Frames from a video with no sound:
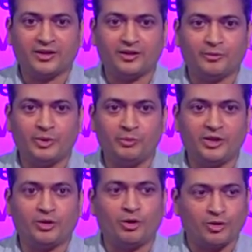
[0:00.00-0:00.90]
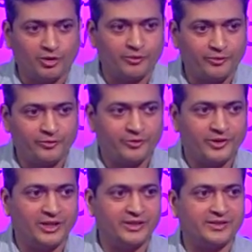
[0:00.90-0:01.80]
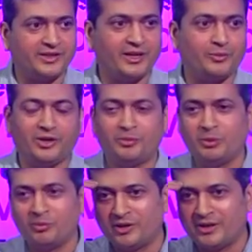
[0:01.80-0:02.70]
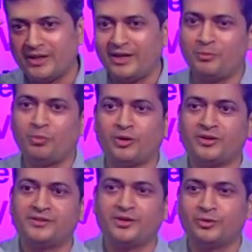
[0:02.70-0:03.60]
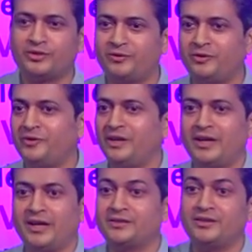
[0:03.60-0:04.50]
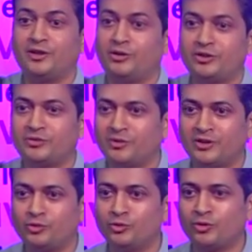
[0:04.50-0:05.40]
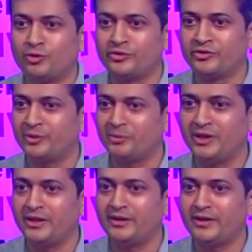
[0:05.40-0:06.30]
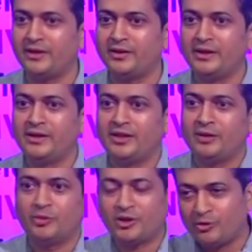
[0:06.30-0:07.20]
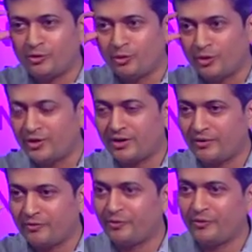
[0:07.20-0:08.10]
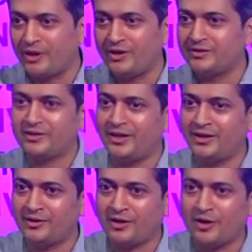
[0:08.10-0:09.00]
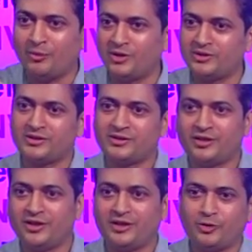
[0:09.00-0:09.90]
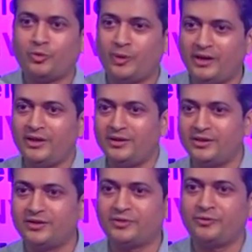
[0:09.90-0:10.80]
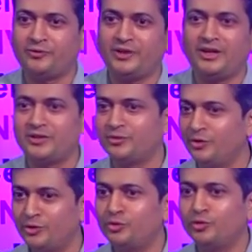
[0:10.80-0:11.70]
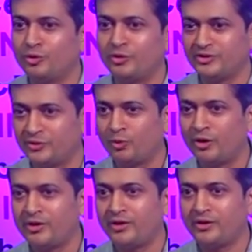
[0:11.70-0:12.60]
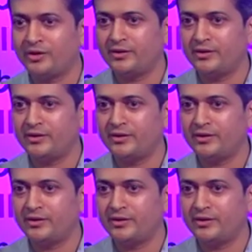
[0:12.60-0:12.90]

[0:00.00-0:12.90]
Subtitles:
when we talk of real estate, we remember that I had bought this house at 50 lakhs and now it's worth 2 crores or something like that. But you don't understand how much in 20 years, 50 lakhs going to 2 crores is what return.